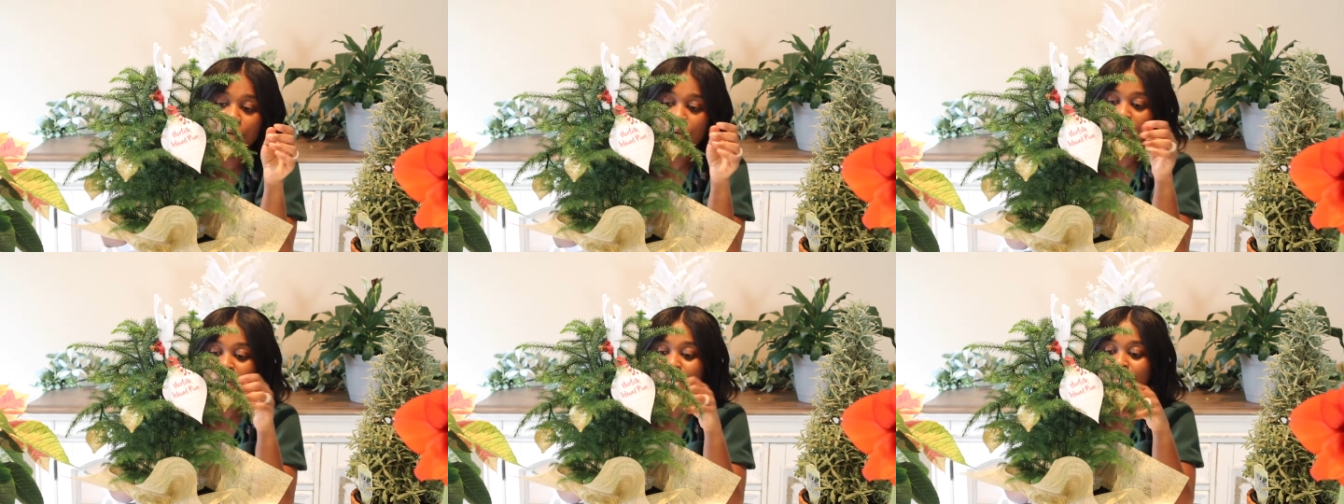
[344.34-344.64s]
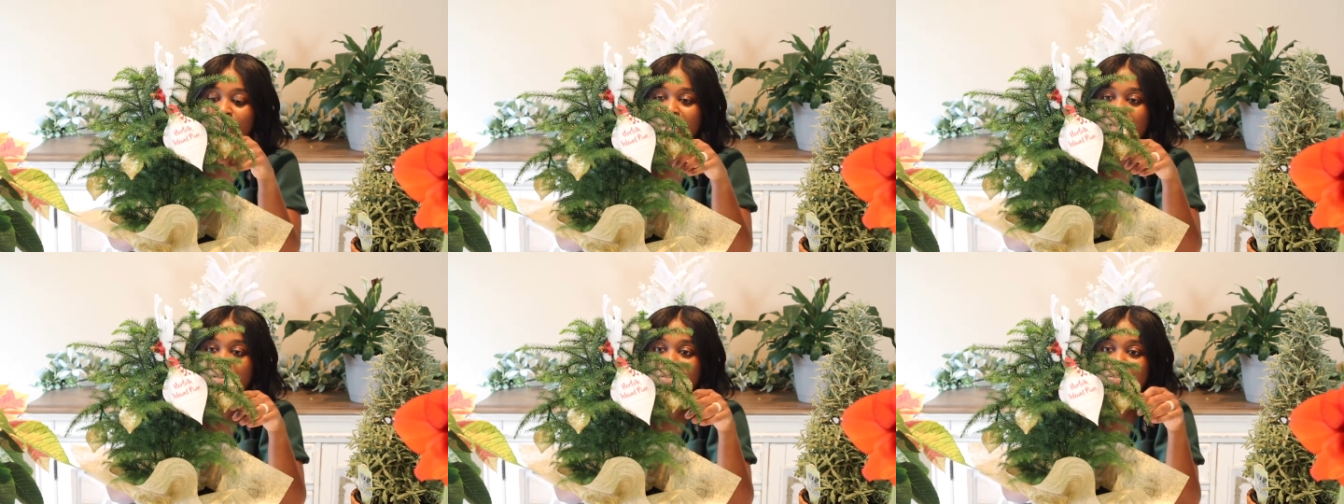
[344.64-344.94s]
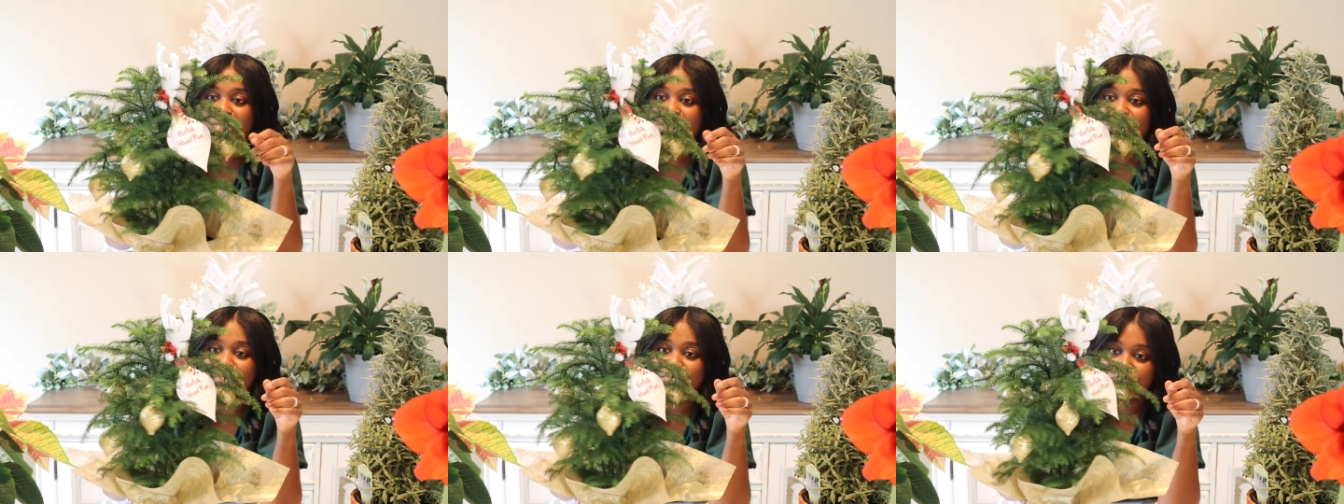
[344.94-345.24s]

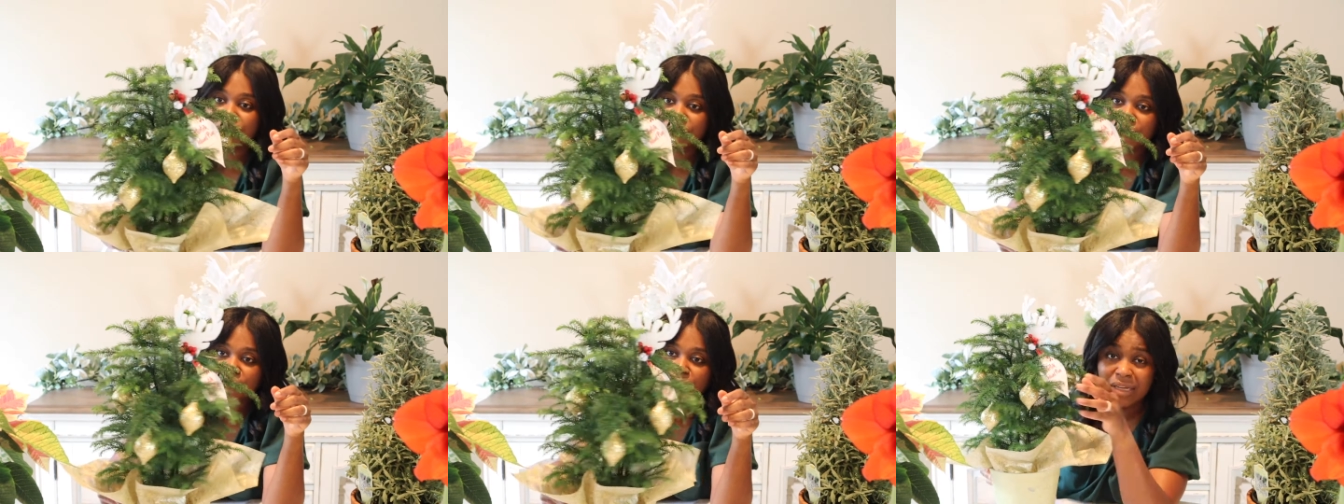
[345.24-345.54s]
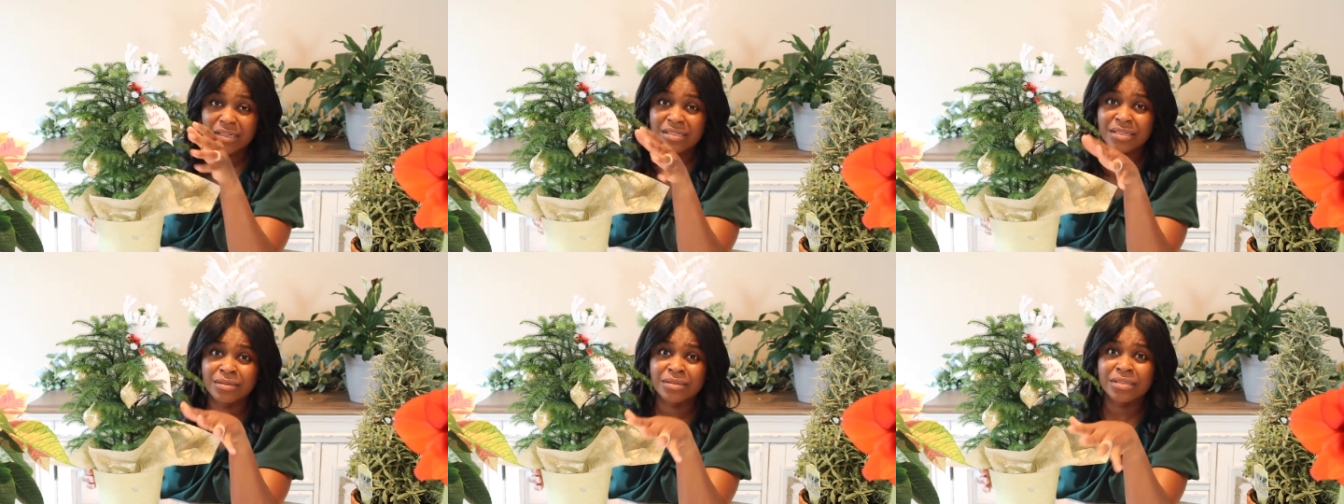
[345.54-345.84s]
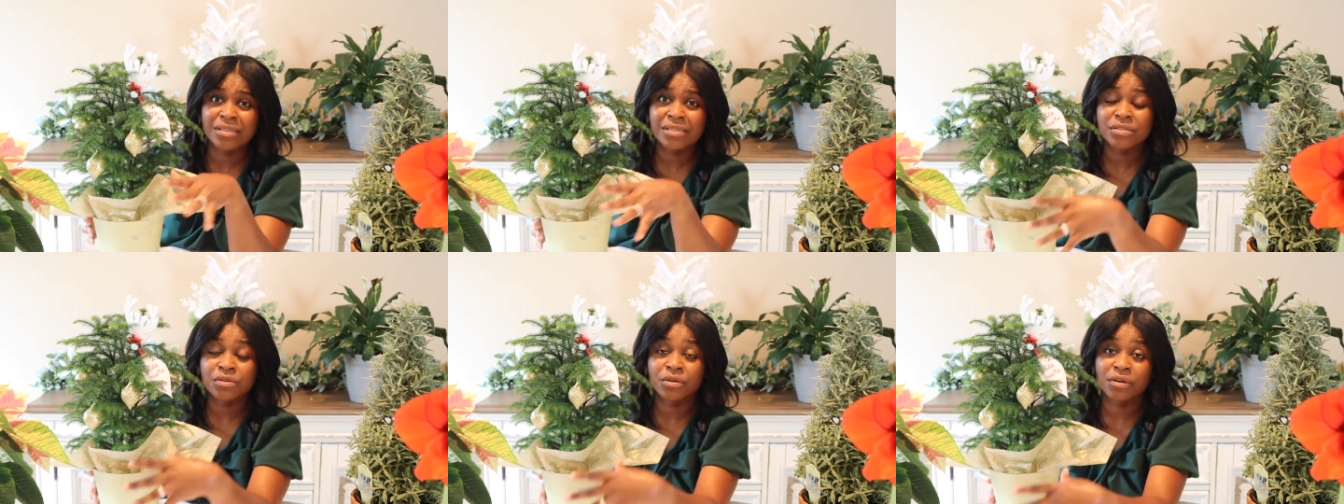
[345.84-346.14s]
ornaments. So
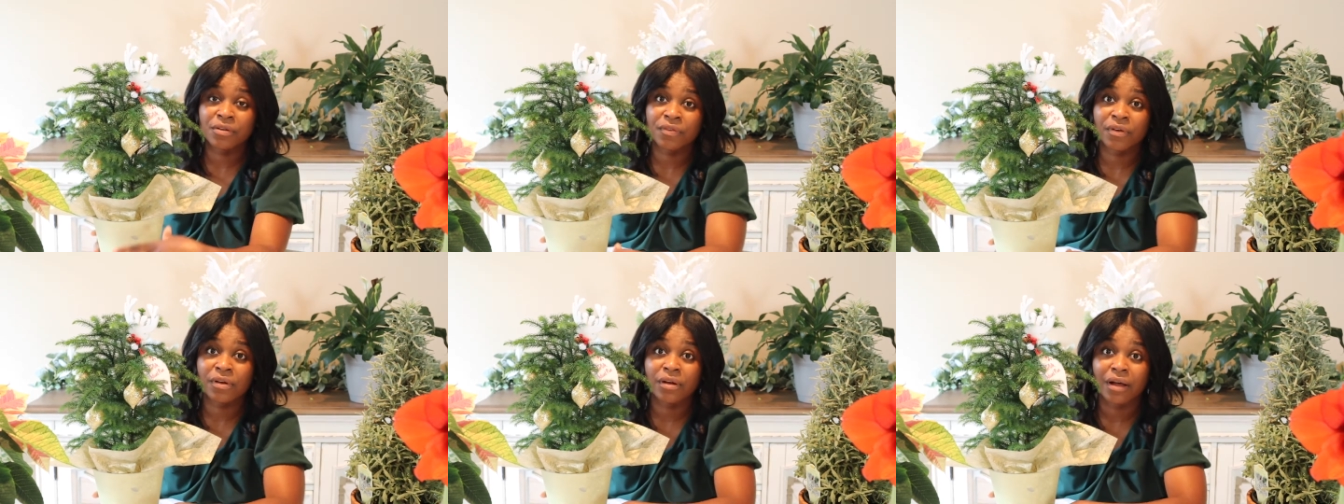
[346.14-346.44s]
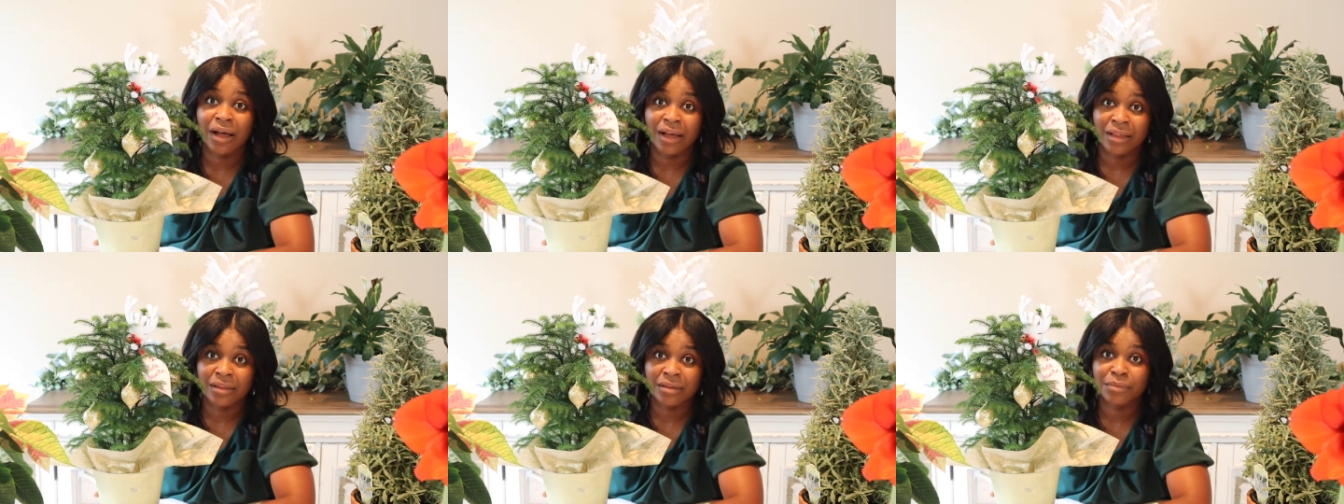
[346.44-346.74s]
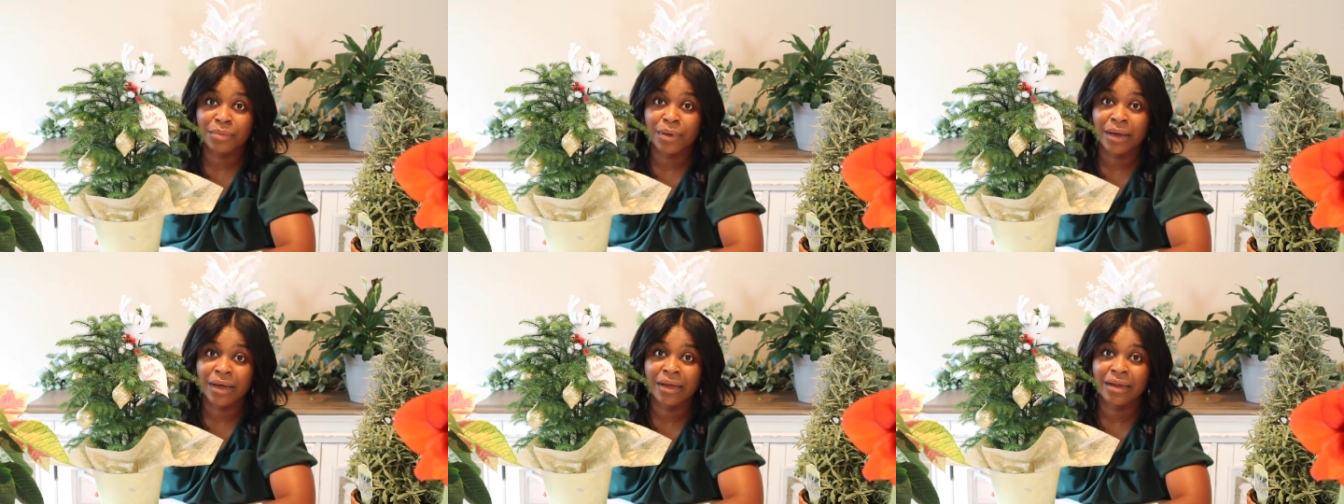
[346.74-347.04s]
this Norfolk
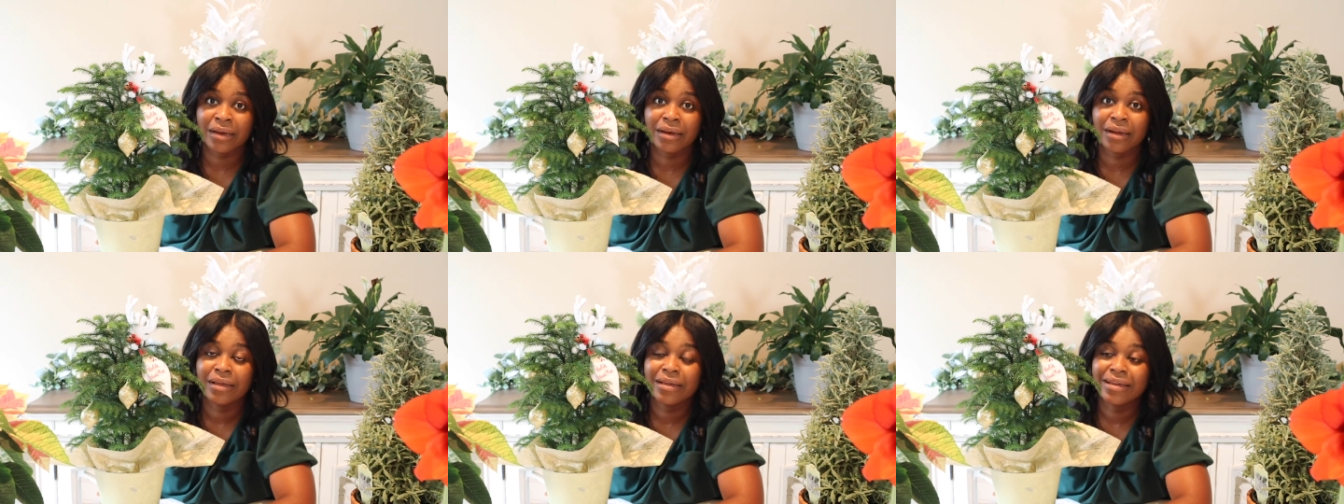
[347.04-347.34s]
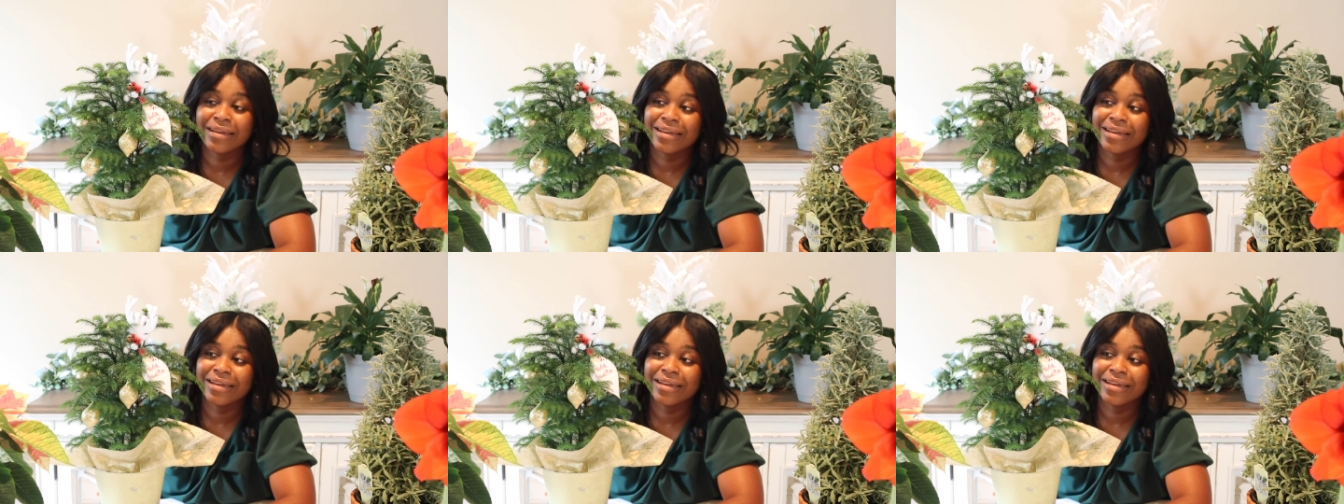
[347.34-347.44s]
Island Pine